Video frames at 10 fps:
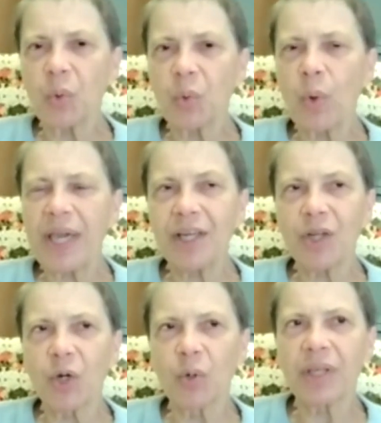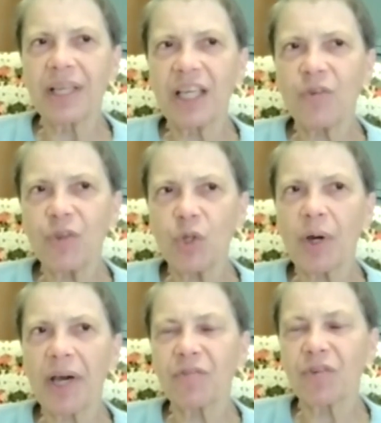we know that if you
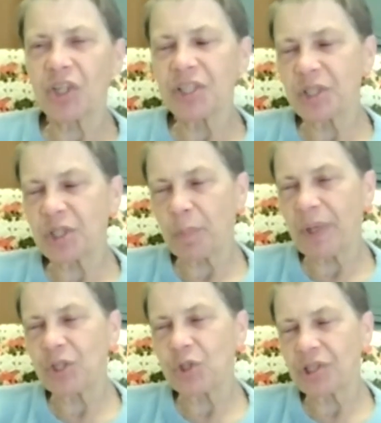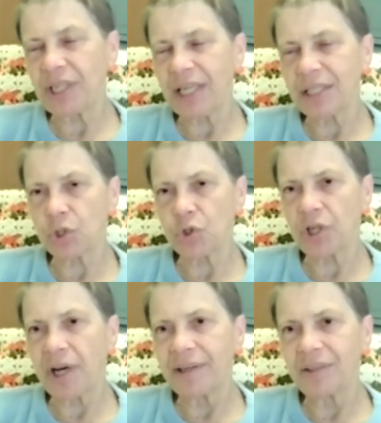have constipation as a
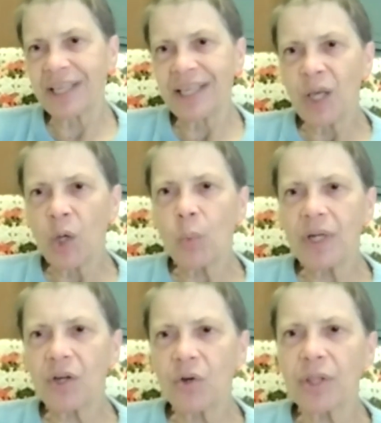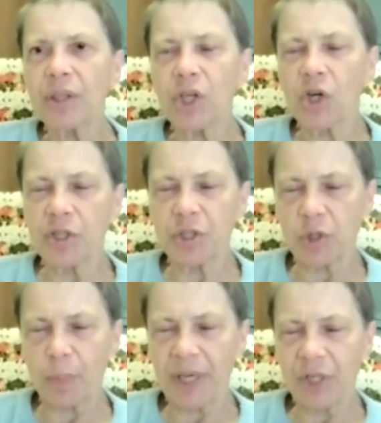child, we know that the
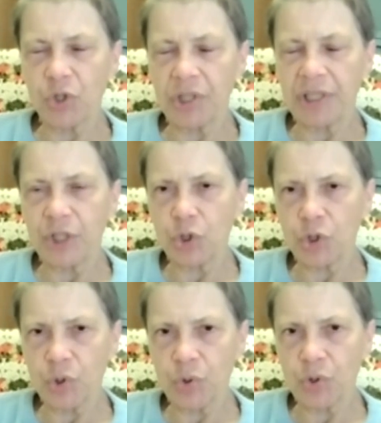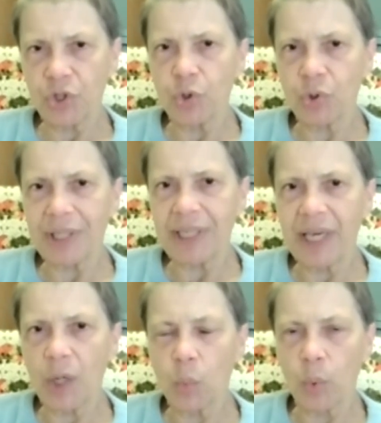constipation issues usually
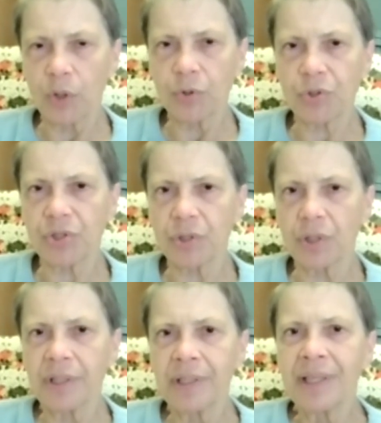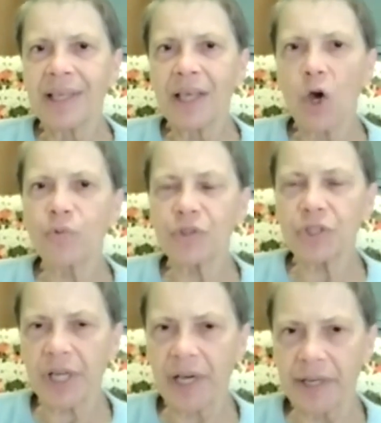get worse over
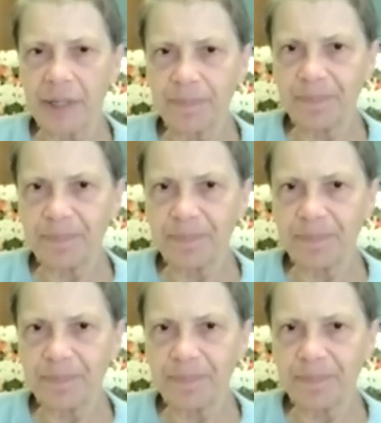time.